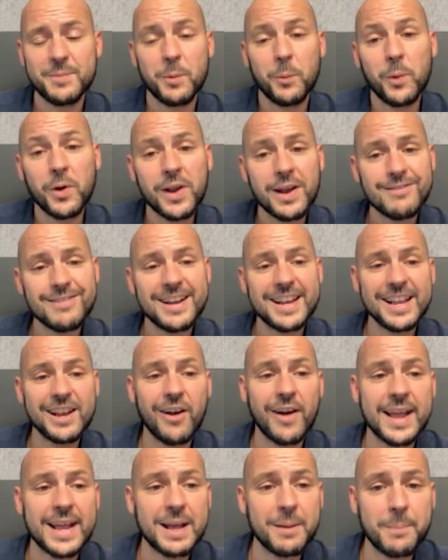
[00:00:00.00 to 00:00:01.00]
What I really
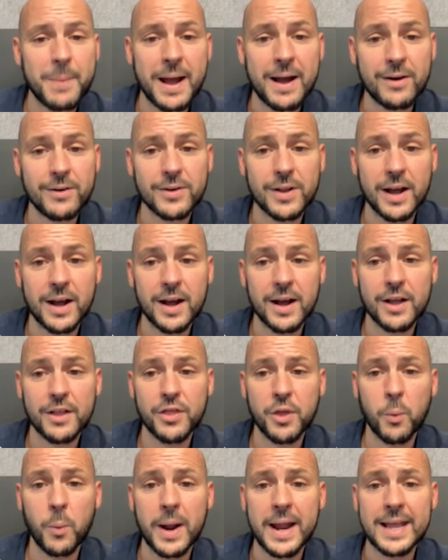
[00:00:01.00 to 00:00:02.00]
like about
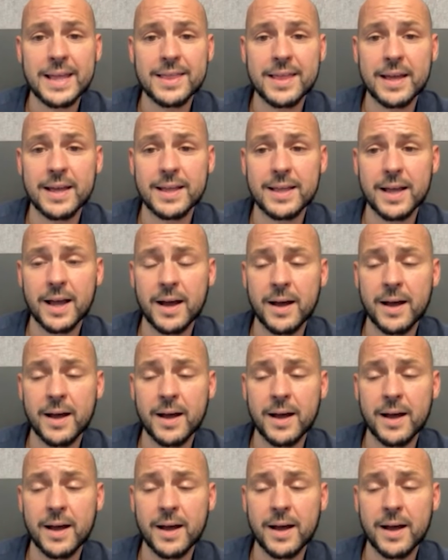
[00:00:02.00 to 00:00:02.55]
the way that